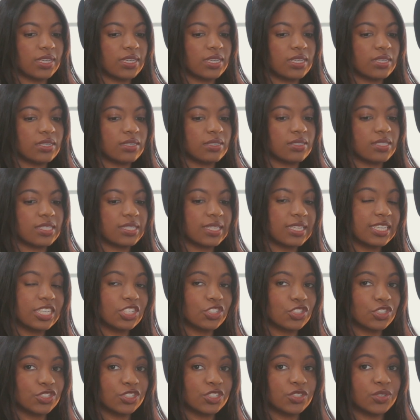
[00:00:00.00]
is
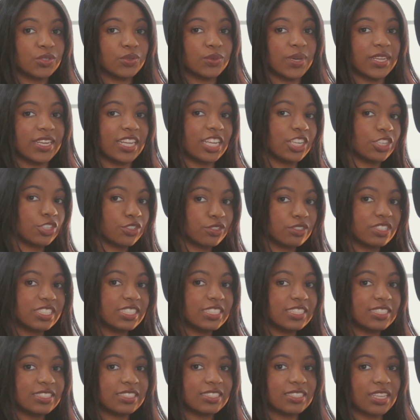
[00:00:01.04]
linked to an
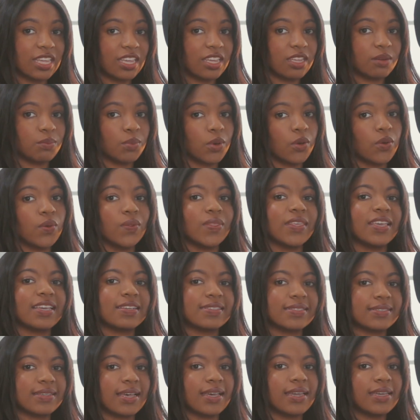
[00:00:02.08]
increase in both
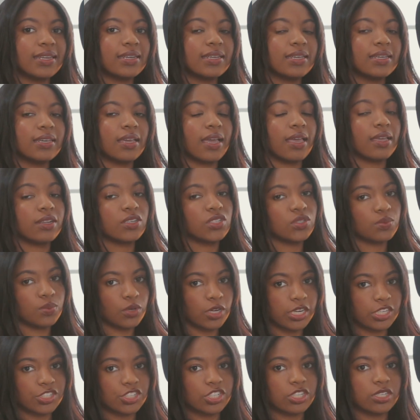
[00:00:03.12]
anxiety and
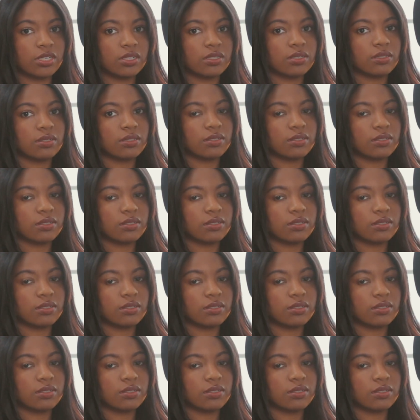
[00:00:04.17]
depression.